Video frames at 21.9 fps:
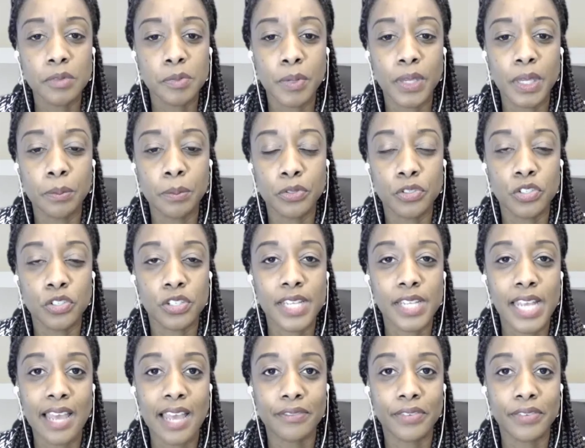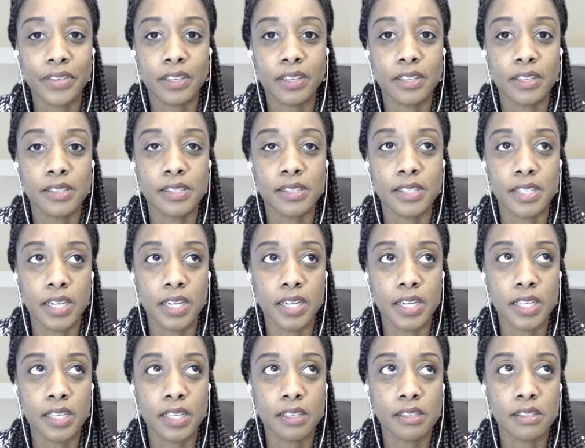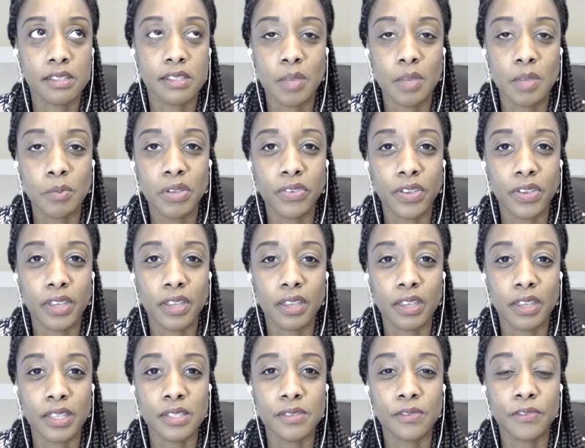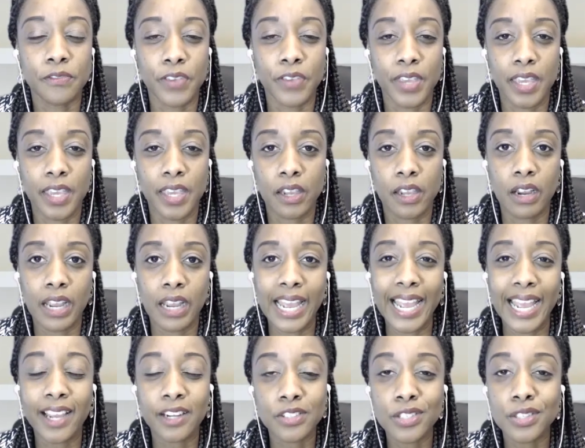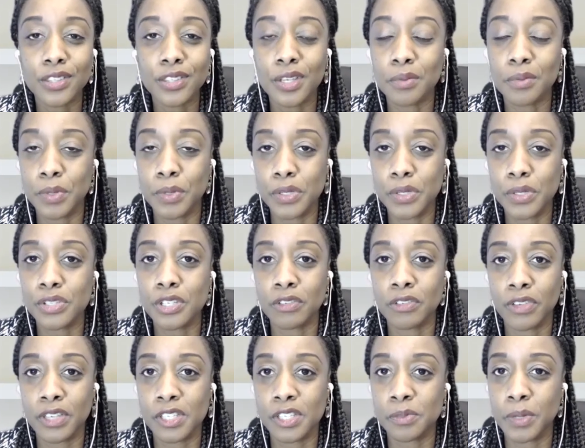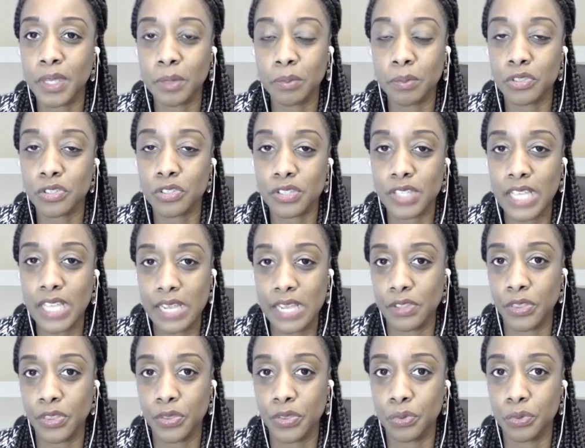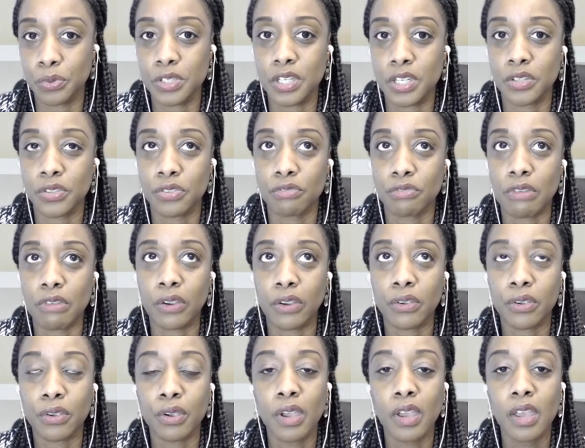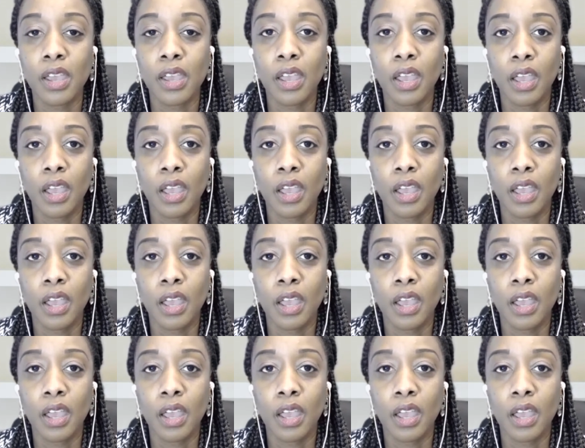people just haven't considered it. Some of it is fear. I actually think most of it is people just haven't thought it through.